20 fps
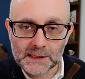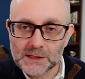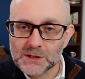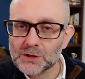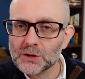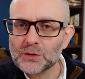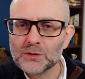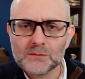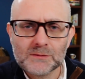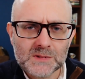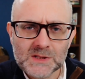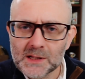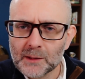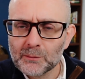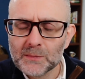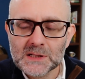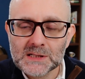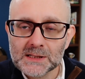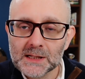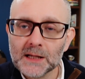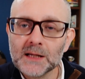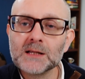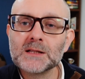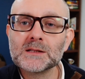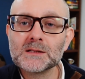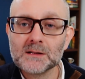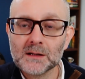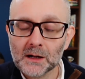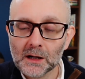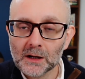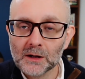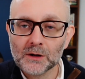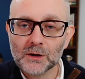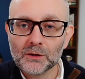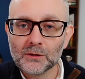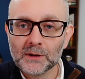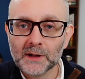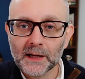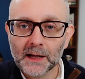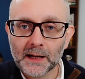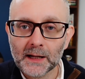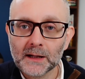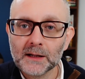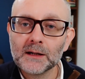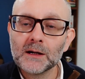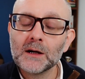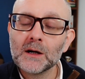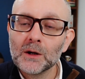so some mistakes are okay.